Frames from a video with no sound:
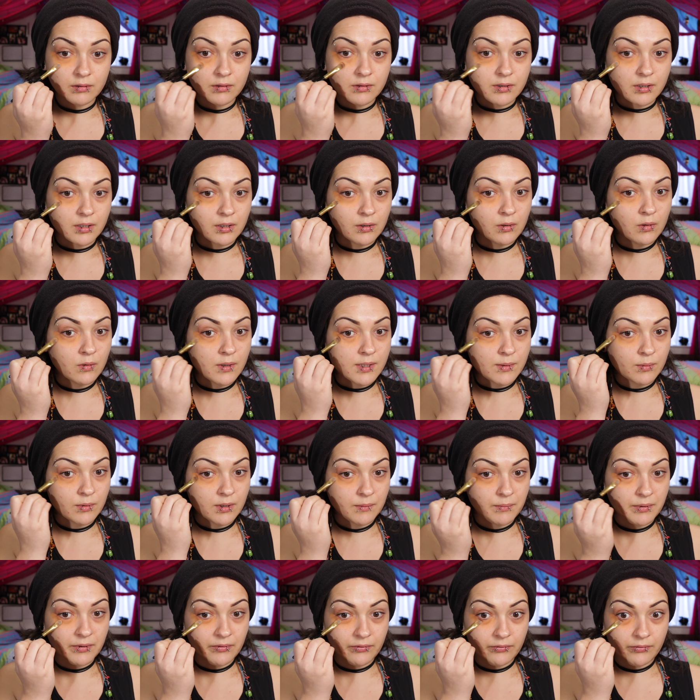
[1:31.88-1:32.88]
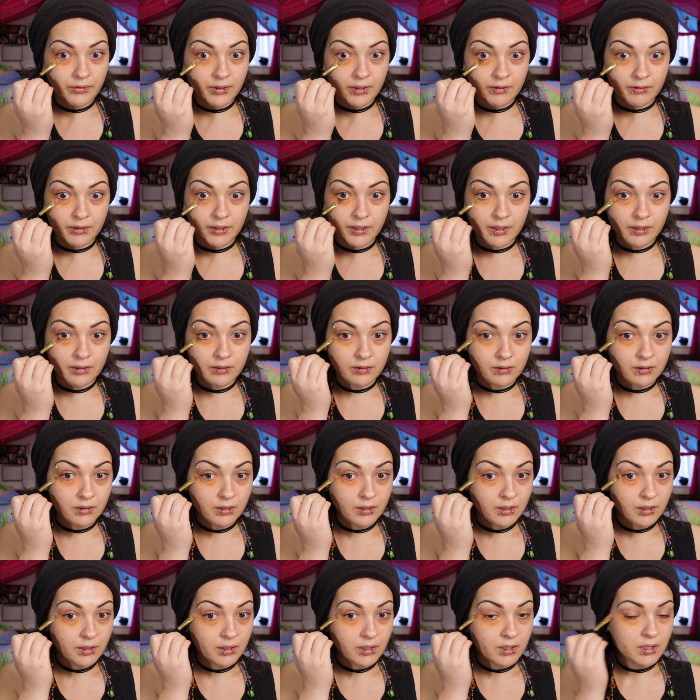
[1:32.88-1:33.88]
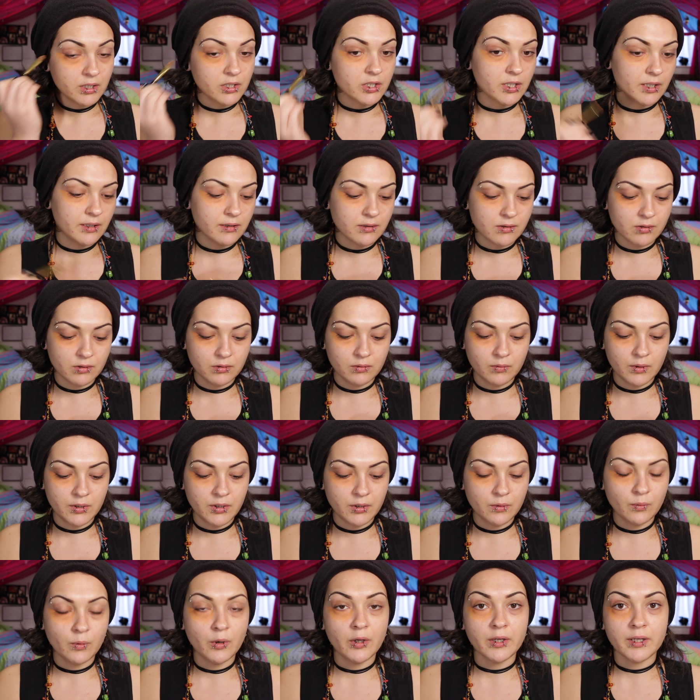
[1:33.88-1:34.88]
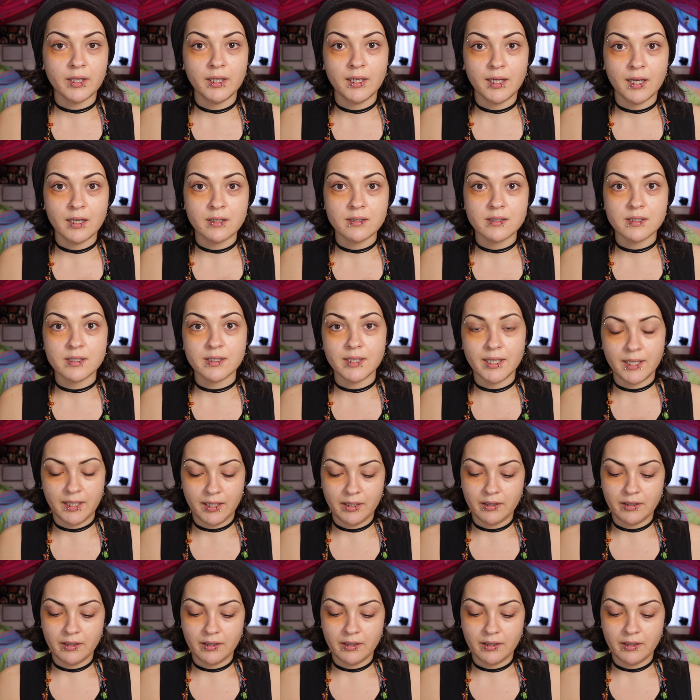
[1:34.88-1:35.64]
So you always want to be very gentle when you're working under that